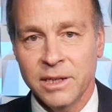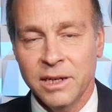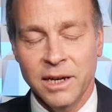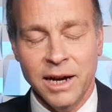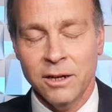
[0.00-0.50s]

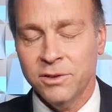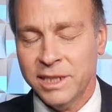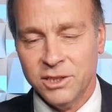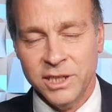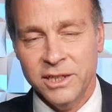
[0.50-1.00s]
I don't think
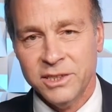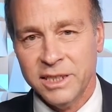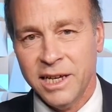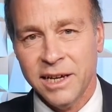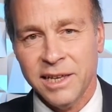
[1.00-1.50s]
it changes the
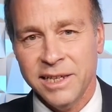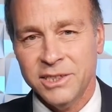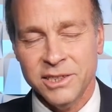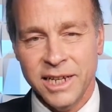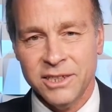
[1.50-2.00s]

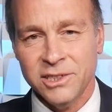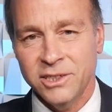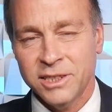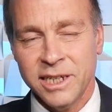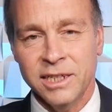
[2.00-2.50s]
calculation. It actually
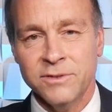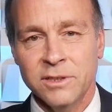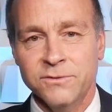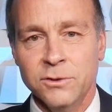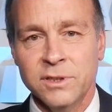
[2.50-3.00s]
just kind of
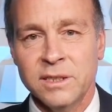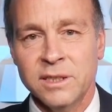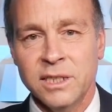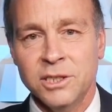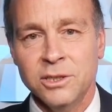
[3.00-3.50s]
confuses
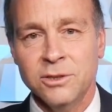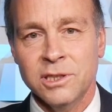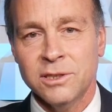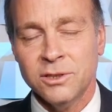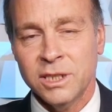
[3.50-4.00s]
the issue to
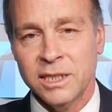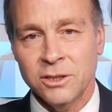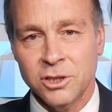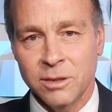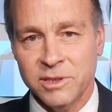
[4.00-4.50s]
think in
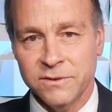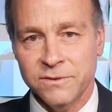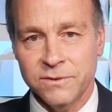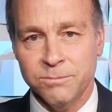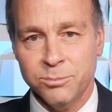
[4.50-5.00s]
terms
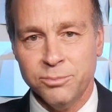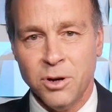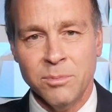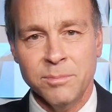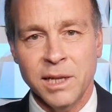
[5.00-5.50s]
of
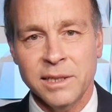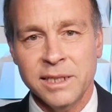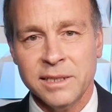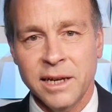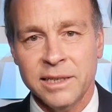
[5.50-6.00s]

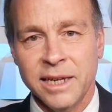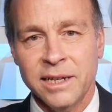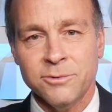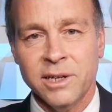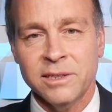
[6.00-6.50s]
probabilities like that
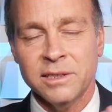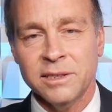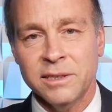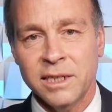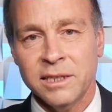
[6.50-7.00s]
rather than to
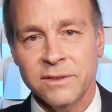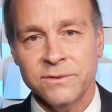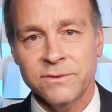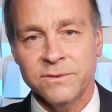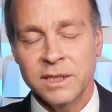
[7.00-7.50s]
think
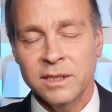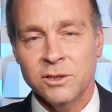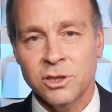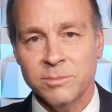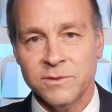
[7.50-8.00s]
of it in
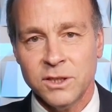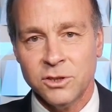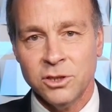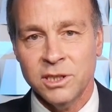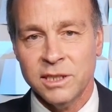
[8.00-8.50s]
terms of a
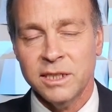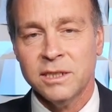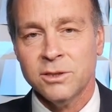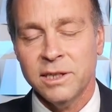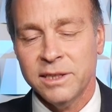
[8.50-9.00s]
certainty.
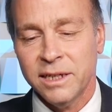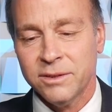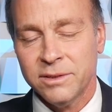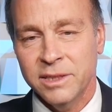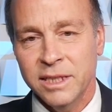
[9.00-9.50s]
So I think
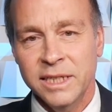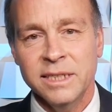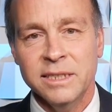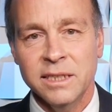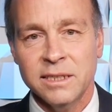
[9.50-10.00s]
the
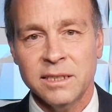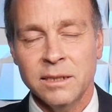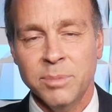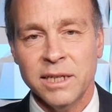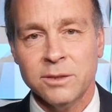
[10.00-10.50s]
easiest and
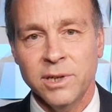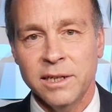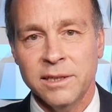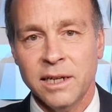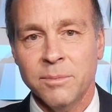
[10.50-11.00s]
best way to
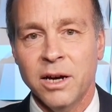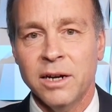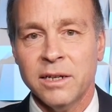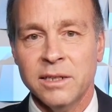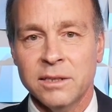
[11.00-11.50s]
think about
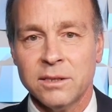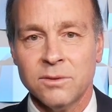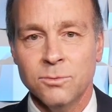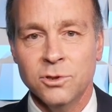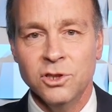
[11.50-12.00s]
it is,
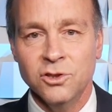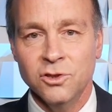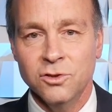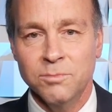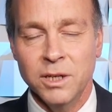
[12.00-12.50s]
would
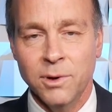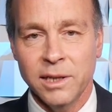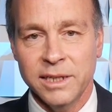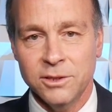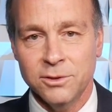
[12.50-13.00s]
you be
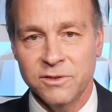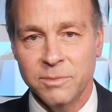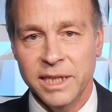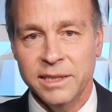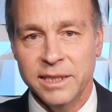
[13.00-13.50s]
willing to have
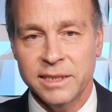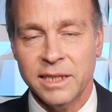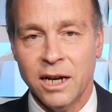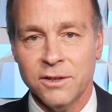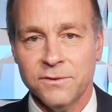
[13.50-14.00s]
made these
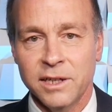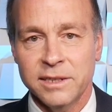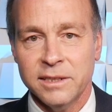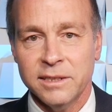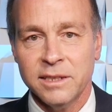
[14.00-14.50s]

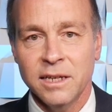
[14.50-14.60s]
sacrifices